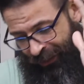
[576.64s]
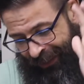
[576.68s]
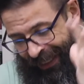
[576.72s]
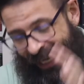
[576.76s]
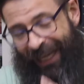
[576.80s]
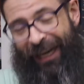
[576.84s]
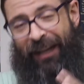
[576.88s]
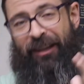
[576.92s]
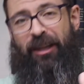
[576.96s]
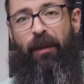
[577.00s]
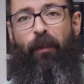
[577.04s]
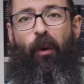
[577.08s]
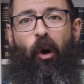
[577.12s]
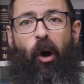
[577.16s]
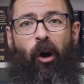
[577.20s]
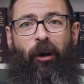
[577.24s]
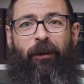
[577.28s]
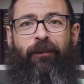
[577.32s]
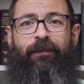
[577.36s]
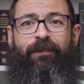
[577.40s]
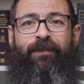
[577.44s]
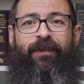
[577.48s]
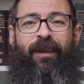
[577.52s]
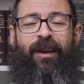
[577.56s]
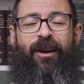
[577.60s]
get in the
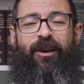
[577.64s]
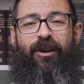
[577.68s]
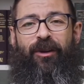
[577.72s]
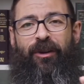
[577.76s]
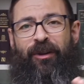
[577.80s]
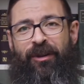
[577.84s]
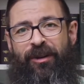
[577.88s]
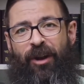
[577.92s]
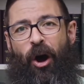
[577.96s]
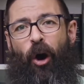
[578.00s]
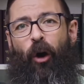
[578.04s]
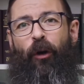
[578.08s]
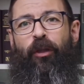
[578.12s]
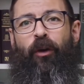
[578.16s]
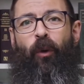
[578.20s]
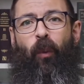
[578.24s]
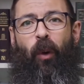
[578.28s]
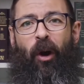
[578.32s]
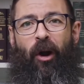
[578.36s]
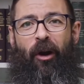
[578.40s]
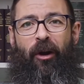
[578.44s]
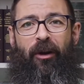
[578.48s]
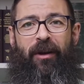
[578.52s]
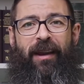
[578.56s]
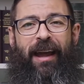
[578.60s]
book, know the
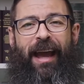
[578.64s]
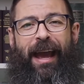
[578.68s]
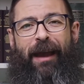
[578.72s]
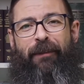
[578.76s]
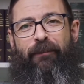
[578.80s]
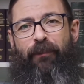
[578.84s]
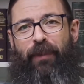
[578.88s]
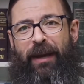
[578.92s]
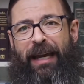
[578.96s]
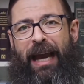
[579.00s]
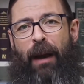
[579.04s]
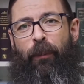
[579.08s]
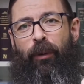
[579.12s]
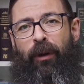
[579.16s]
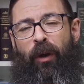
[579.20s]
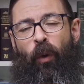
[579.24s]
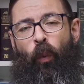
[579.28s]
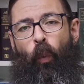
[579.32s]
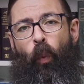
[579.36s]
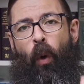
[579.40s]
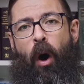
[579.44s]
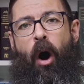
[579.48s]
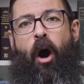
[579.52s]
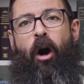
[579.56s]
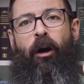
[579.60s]
word, and be able to
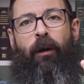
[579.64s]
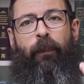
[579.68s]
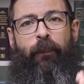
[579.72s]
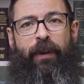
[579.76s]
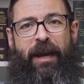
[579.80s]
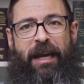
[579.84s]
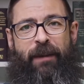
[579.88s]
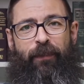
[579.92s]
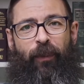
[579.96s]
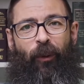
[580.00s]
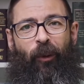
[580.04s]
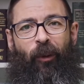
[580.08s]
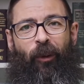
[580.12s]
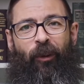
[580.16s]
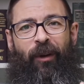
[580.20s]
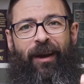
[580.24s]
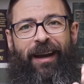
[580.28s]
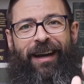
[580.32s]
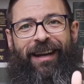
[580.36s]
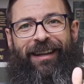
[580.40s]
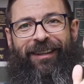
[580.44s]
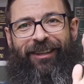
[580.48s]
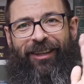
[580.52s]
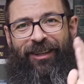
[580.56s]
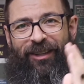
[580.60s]
walk people
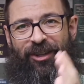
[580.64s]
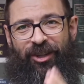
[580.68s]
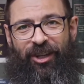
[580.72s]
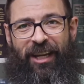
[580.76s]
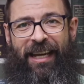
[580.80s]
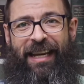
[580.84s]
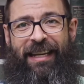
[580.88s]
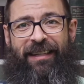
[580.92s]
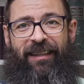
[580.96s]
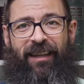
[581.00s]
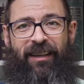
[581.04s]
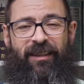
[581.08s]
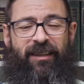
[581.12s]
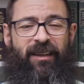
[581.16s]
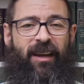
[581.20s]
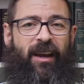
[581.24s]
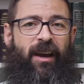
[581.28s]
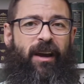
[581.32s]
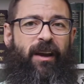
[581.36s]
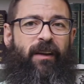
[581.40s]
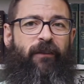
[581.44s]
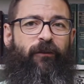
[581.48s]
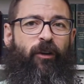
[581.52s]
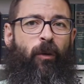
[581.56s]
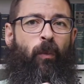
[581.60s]
to Jesus
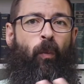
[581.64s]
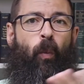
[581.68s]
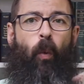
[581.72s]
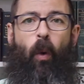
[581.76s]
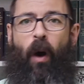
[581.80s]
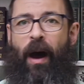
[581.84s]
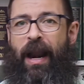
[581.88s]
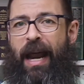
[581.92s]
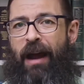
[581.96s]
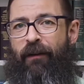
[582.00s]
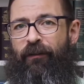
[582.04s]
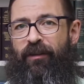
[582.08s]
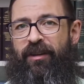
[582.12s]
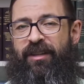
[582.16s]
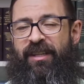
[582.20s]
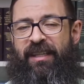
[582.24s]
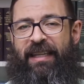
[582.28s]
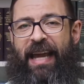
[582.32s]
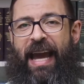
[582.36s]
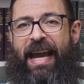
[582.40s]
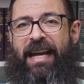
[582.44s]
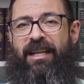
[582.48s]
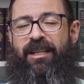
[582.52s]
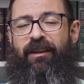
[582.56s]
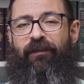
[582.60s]
from whatever
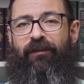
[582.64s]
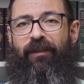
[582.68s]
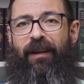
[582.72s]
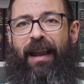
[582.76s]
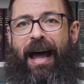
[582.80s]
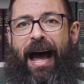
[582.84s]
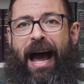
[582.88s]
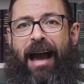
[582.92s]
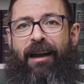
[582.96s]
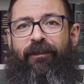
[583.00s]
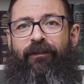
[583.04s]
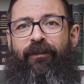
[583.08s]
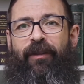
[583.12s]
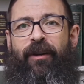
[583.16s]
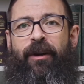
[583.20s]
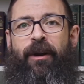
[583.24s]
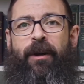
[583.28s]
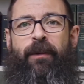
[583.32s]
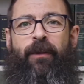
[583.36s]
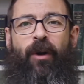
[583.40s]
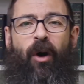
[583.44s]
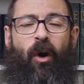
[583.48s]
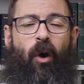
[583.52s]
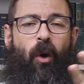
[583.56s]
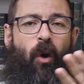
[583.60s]
stage of life
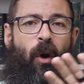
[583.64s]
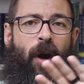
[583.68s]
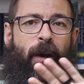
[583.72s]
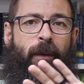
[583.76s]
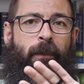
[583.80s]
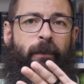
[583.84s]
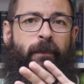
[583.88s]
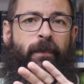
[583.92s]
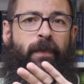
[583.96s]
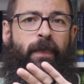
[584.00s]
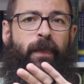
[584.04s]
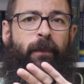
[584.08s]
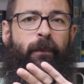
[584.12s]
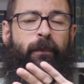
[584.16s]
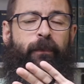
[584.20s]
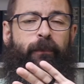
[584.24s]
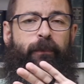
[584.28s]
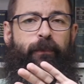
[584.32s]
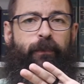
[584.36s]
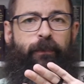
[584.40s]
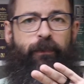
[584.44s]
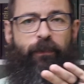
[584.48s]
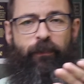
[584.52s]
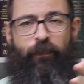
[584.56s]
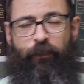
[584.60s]
or
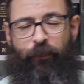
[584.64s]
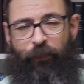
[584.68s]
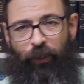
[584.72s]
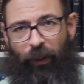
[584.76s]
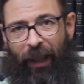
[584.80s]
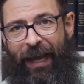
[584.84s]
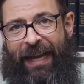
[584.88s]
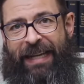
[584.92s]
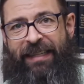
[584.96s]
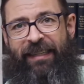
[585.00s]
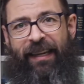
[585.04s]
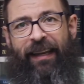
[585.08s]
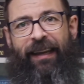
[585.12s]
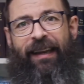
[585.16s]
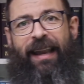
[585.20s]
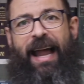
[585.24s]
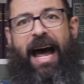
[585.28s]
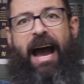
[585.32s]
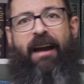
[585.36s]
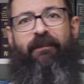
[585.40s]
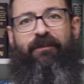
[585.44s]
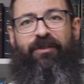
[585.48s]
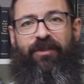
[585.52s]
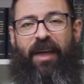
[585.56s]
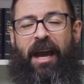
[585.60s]
place in
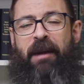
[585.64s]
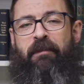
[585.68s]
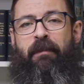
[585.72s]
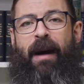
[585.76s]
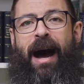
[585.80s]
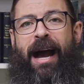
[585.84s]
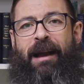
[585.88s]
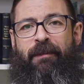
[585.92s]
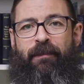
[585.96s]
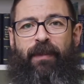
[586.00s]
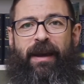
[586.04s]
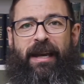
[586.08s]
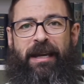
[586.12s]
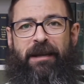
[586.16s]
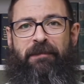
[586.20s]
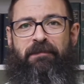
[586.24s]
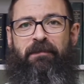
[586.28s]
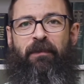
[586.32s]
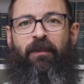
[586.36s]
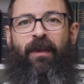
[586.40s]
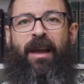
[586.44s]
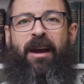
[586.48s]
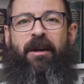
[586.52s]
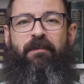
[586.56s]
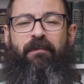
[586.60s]
life they might be.
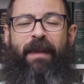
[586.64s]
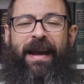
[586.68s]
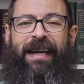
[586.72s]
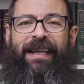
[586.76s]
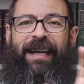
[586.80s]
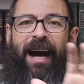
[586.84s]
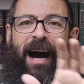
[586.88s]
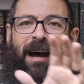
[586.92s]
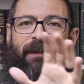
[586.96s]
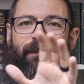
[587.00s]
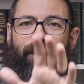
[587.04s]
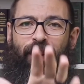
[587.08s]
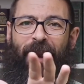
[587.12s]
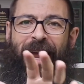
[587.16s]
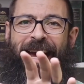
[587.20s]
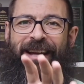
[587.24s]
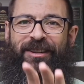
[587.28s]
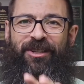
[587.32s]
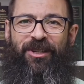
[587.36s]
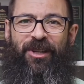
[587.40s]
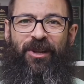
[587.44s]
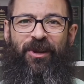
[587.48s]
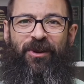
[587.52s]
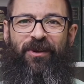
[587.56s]
May God bless